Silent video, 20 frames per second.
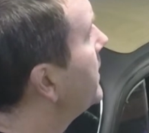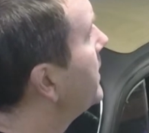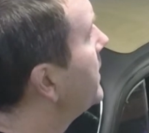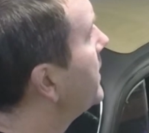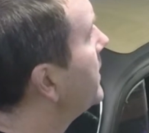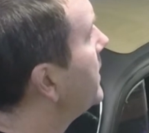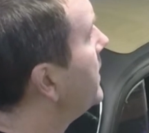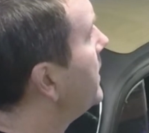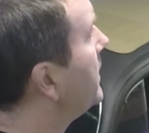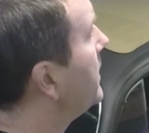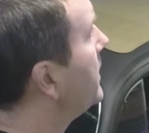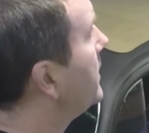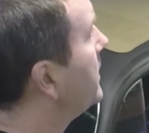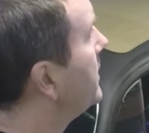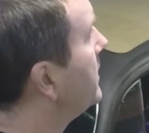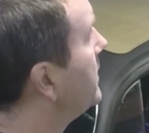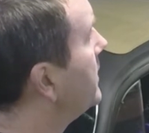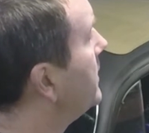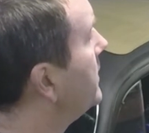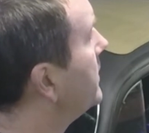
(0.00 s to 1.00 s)

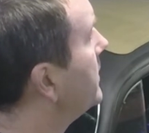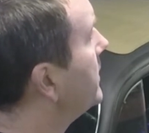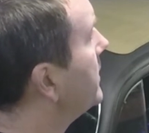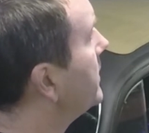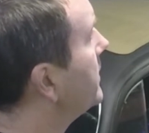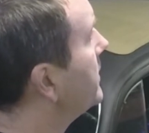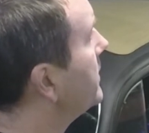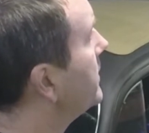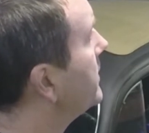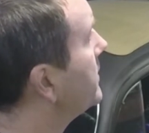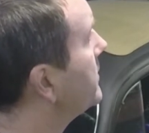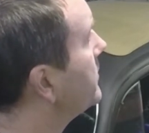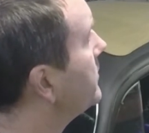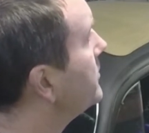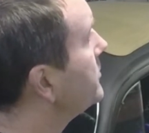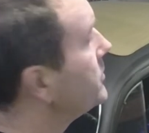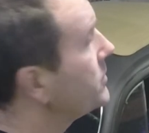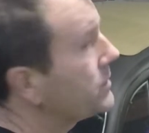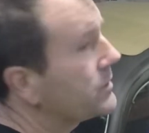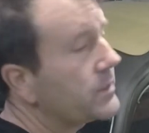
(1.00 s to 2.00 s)
And we'll
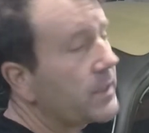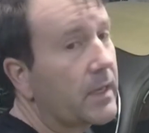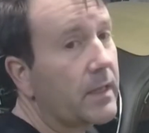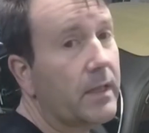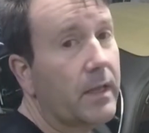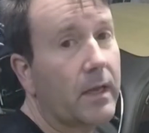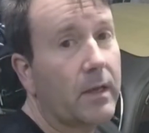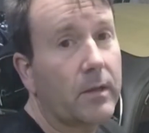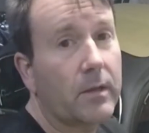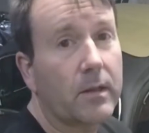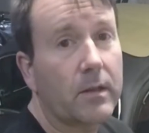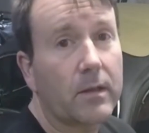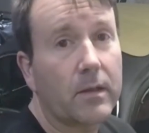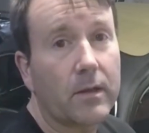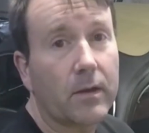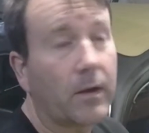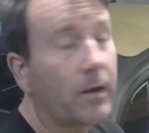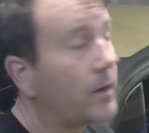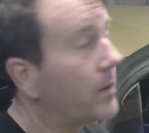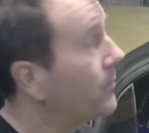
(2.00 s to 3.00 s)
just say that
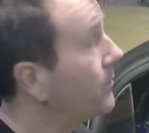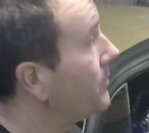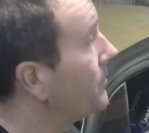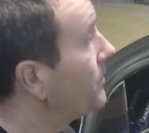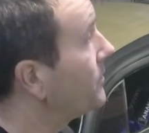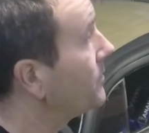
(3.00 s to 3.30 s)
my